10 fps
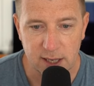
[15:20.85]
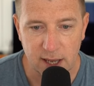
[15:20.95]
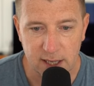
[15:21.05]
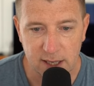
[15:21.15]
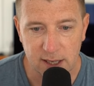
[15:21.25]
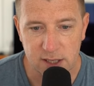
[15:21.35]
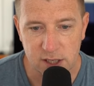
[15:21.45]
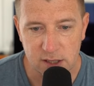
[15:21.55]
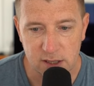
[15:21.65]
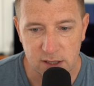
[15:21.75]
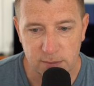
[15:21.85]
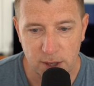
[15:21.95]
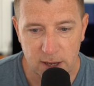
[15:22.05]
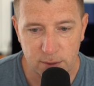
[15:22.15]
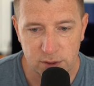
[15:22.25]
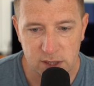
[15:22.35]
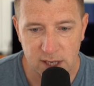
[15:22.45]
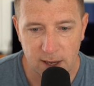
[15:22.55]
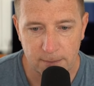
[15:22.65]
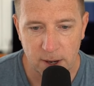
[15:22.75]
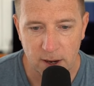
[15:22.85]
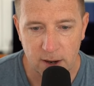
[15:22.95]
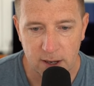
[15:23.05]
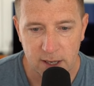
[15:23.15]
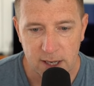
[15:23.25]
Like to be able to take part